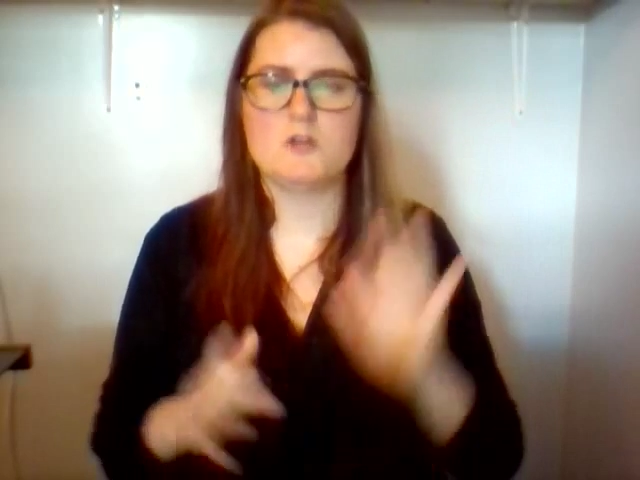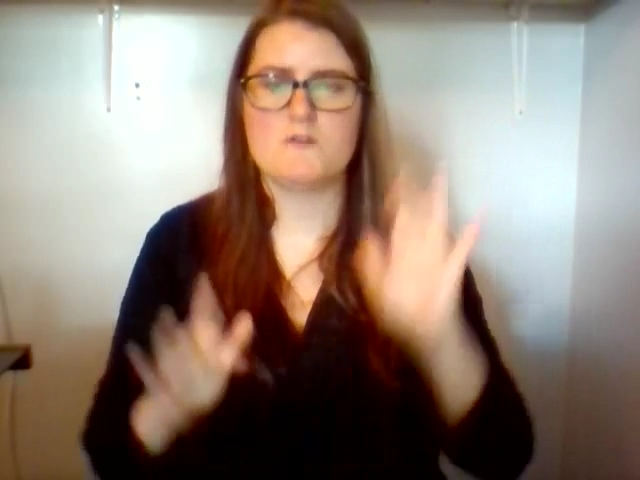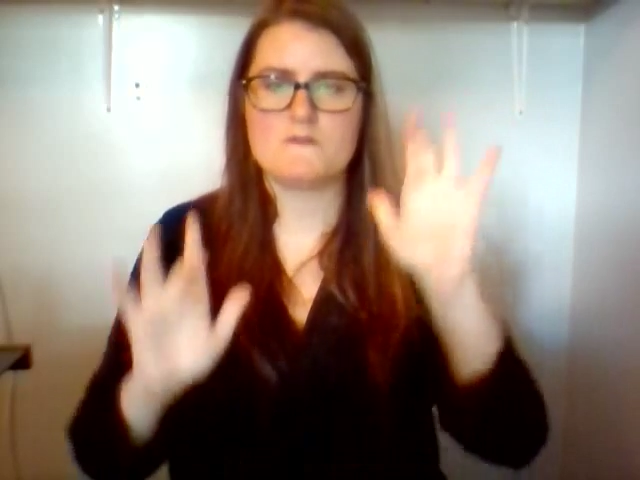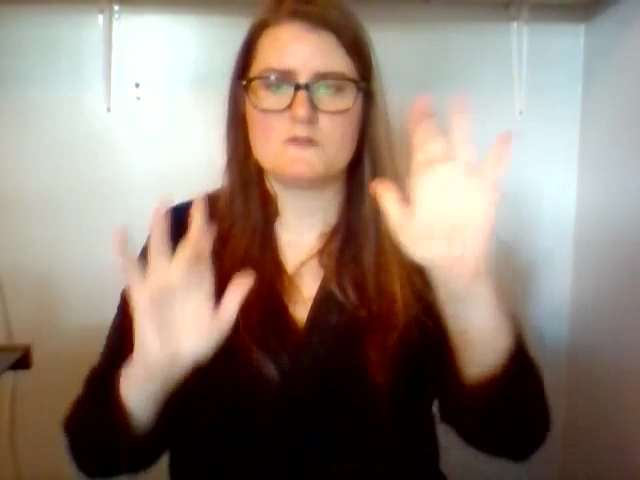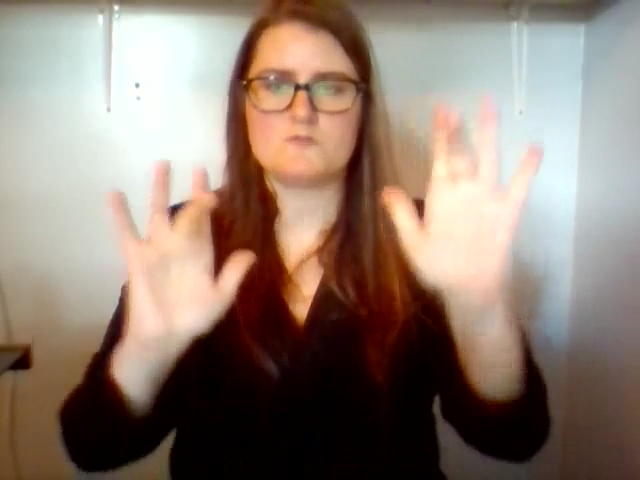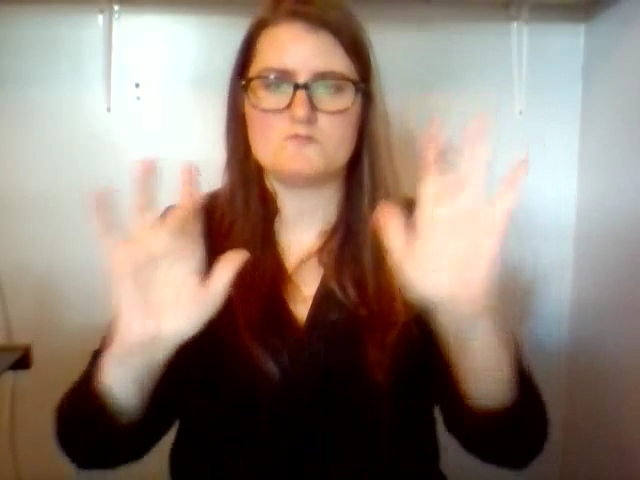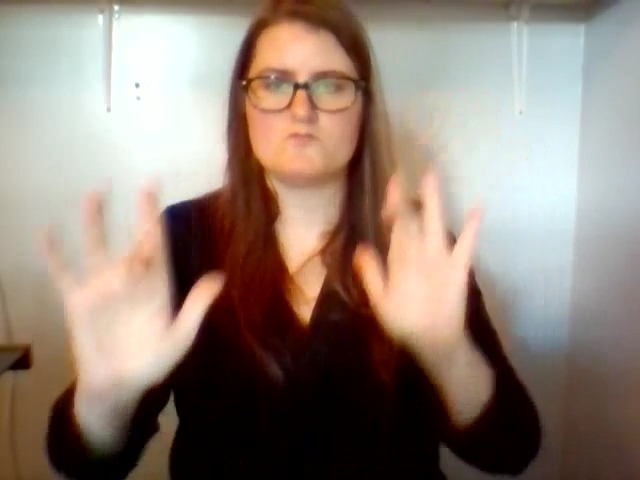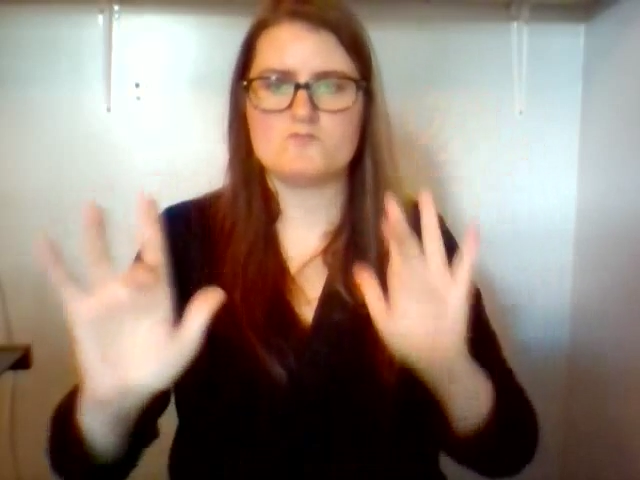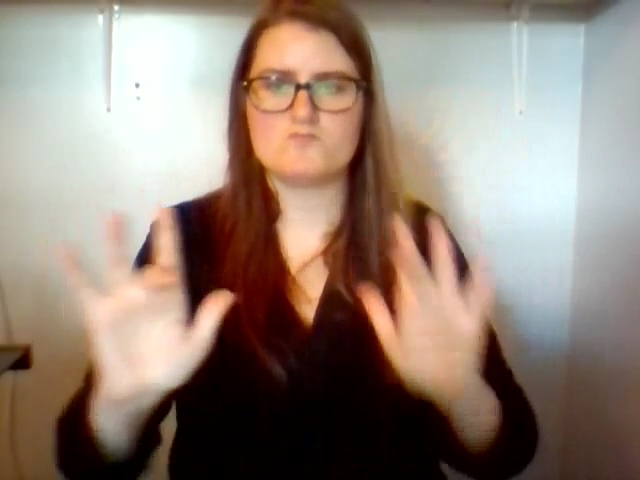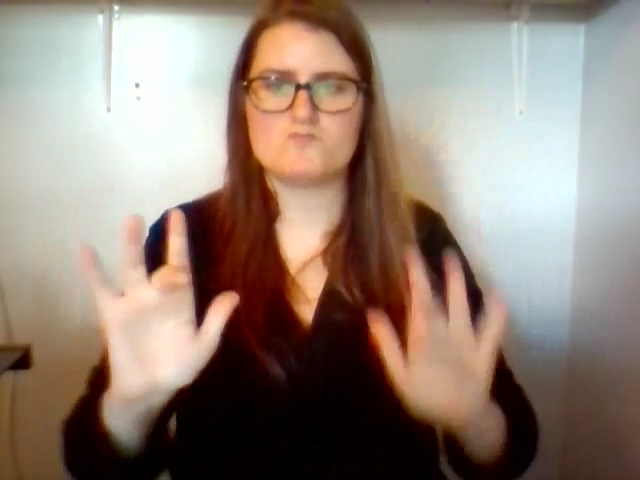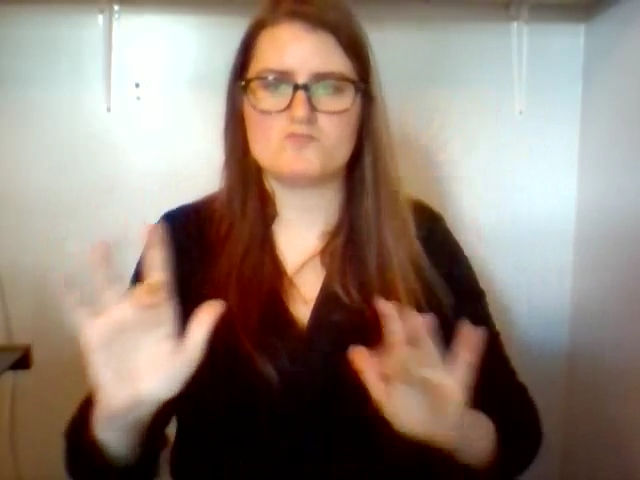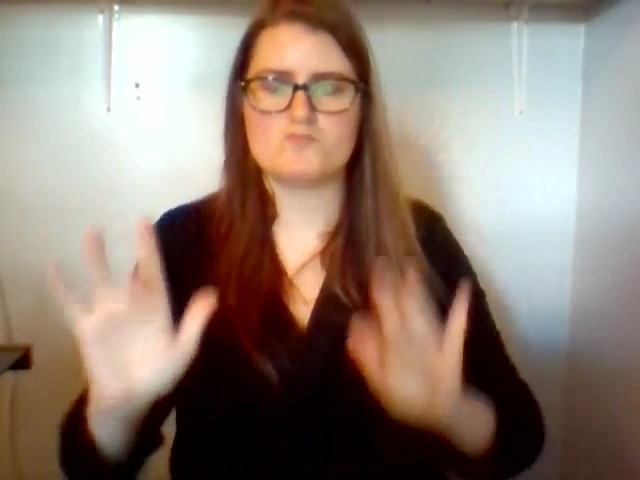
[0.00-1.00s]
designed
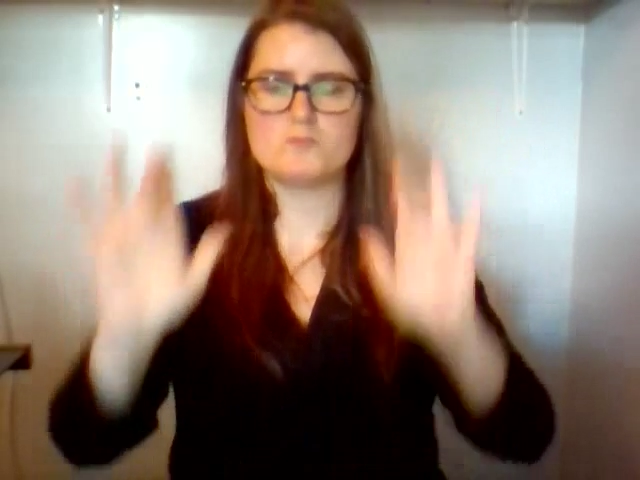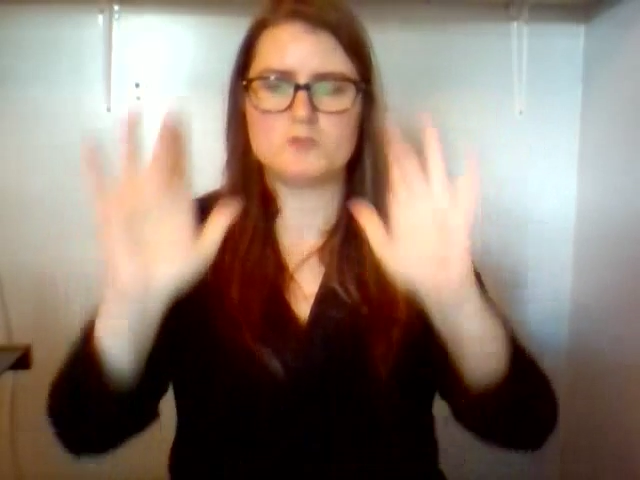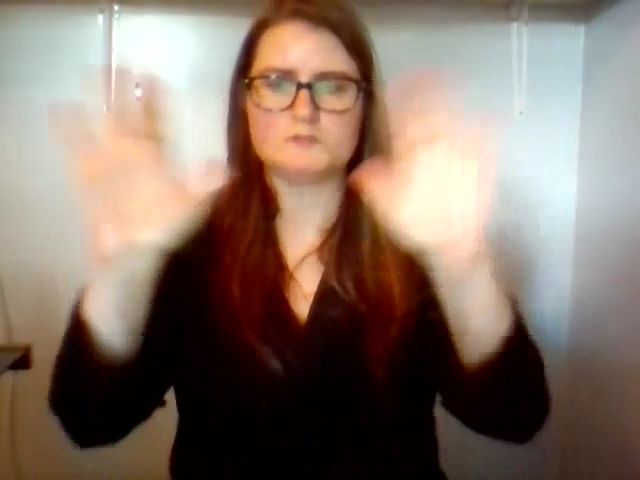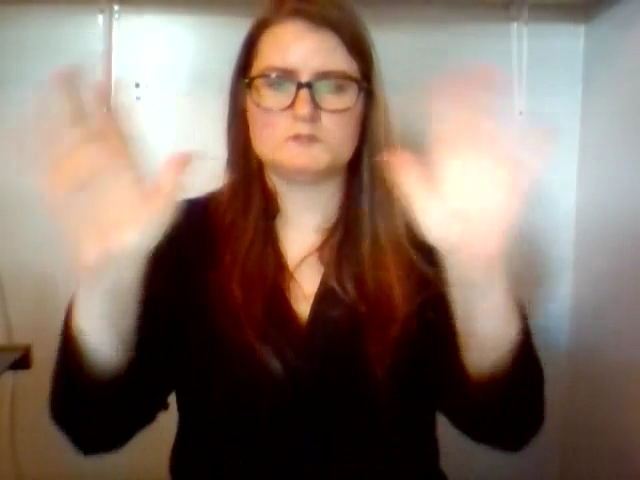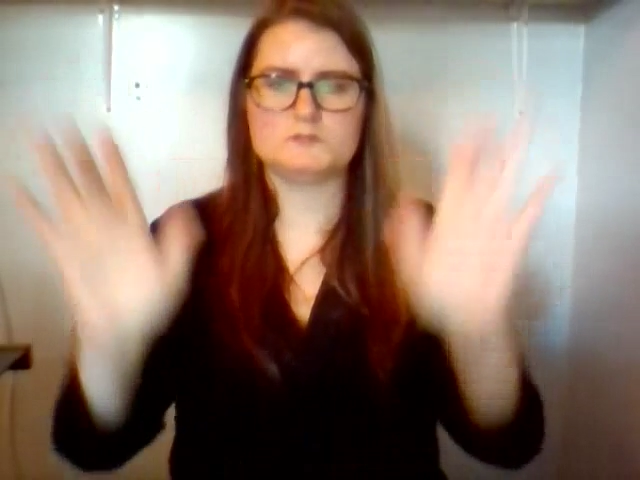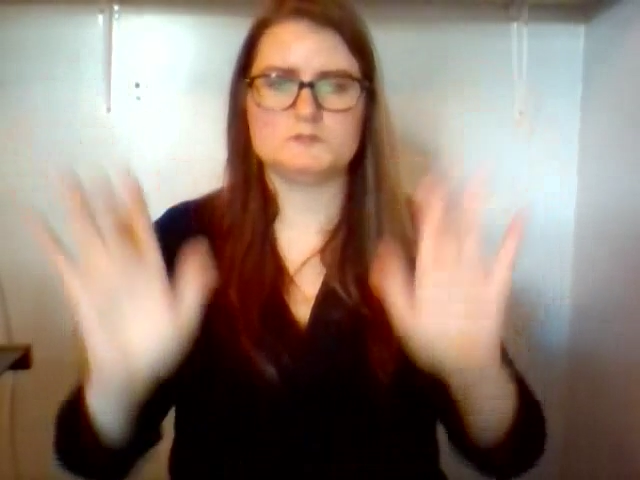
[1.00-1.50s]
by God